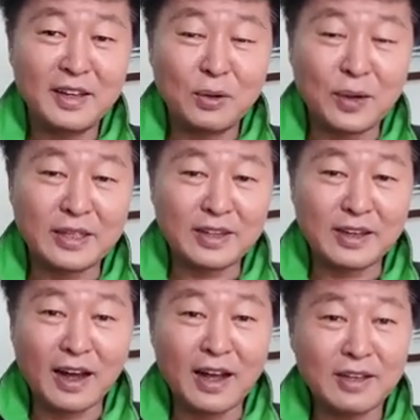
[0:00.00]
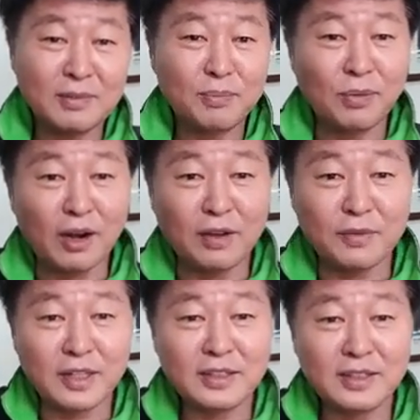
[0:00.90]
what God
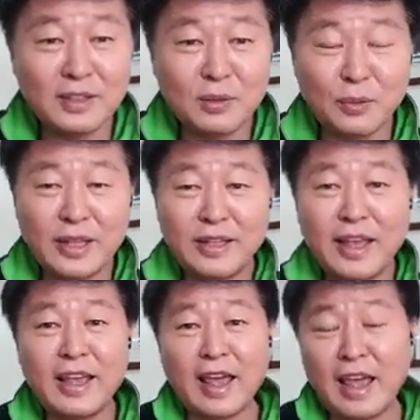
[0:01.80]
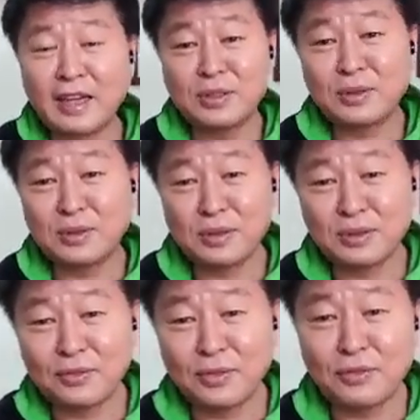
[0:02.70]
promised when they exodus
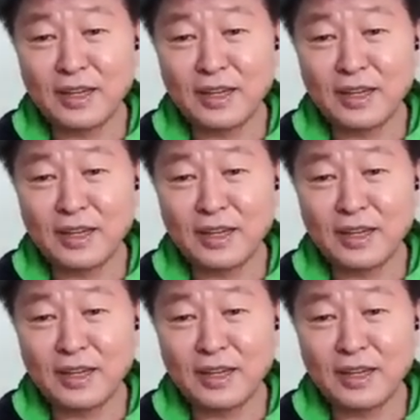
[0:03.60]
from